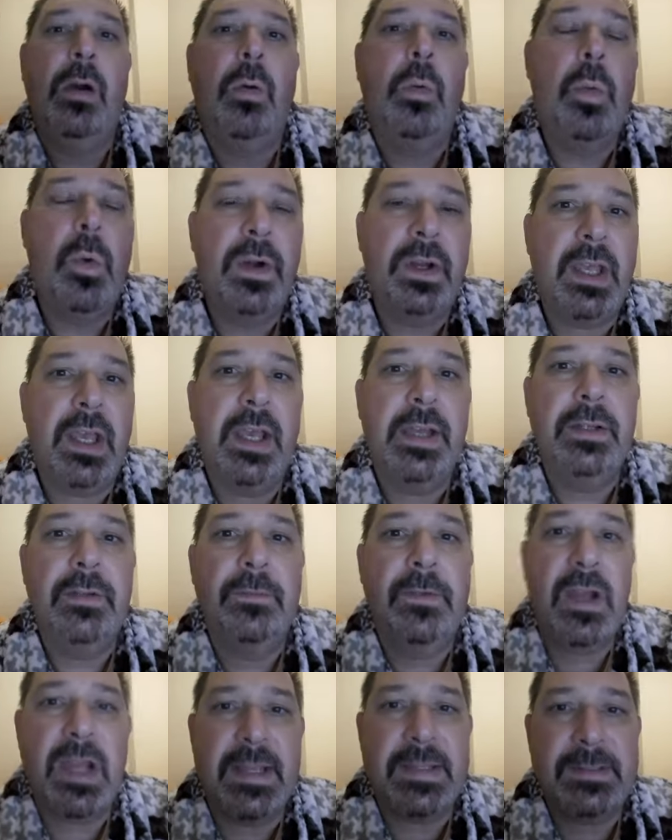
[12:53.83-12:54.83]
what kind
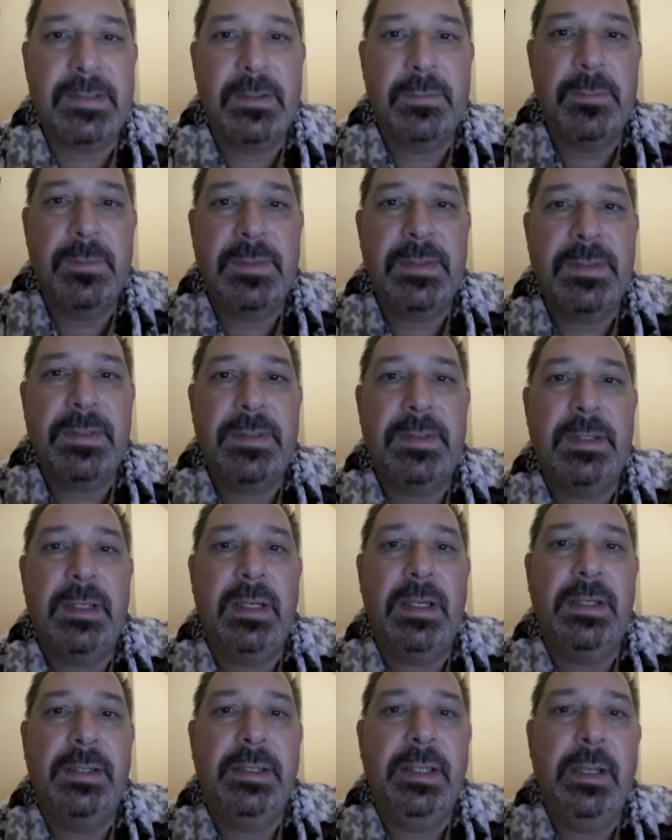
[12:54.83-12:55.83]
of customs
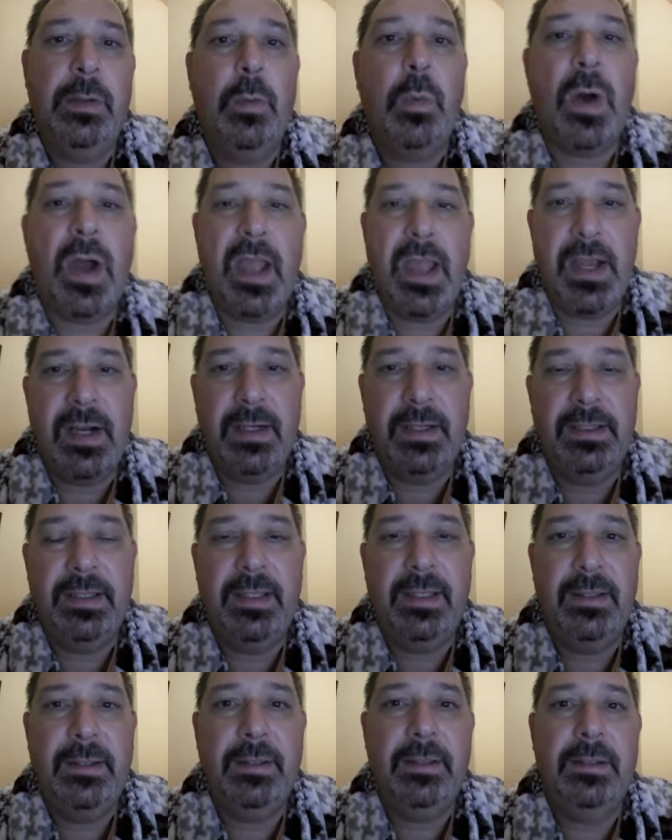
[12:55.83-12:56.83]
are they, why are
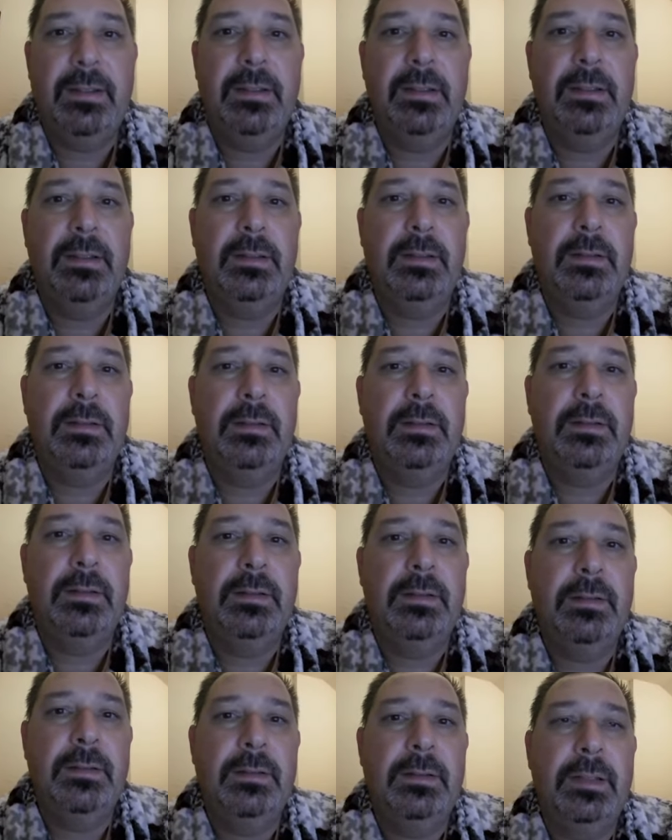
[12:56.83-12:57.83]
they
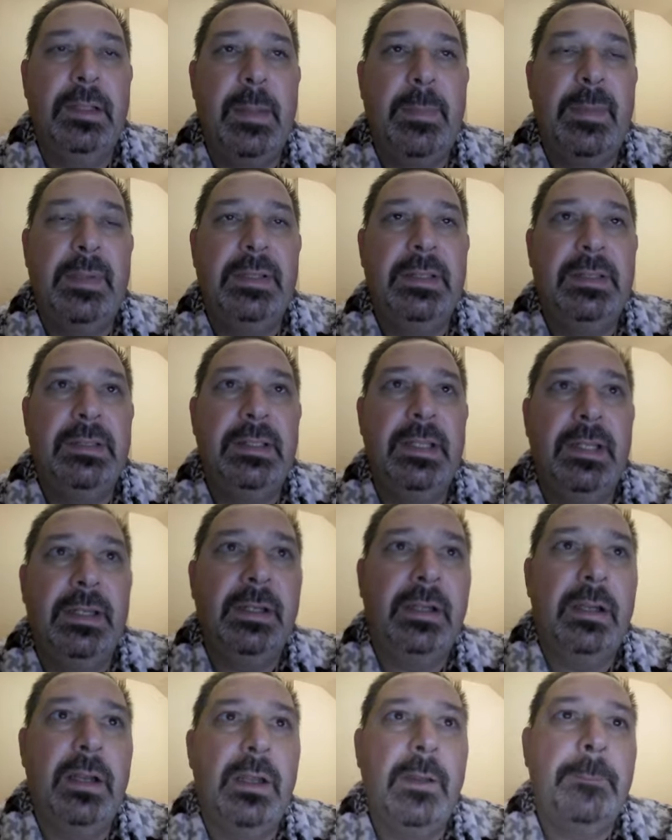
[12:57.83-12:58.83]
happening
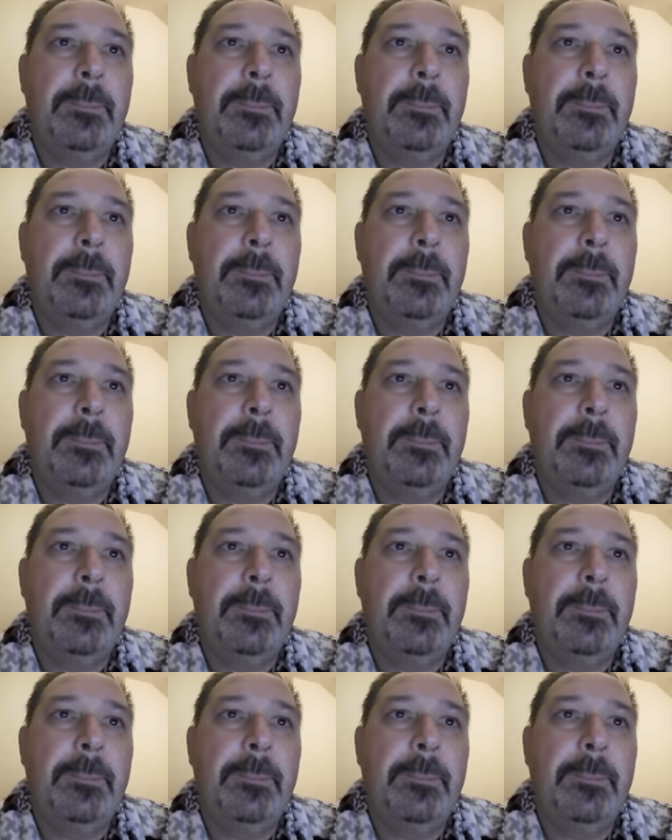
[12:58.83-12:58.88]
there,